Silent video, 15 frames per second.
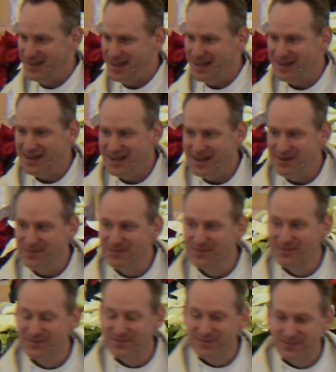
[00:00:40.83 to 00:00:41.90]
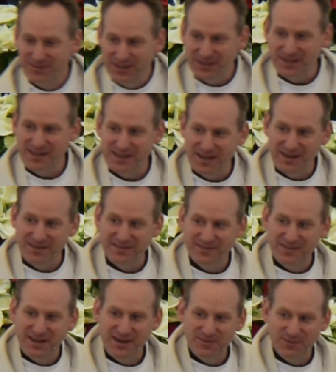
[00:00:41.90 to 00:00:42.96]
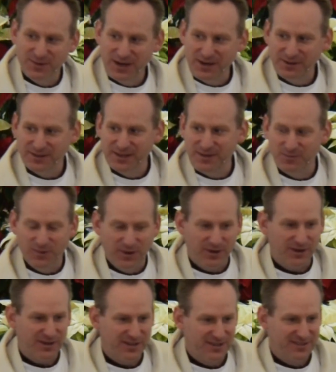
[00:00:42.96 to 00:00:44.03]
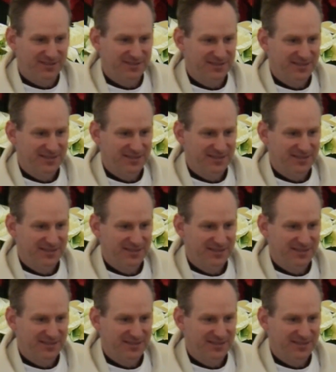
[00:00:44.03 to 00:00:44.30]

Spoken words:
And they rarely work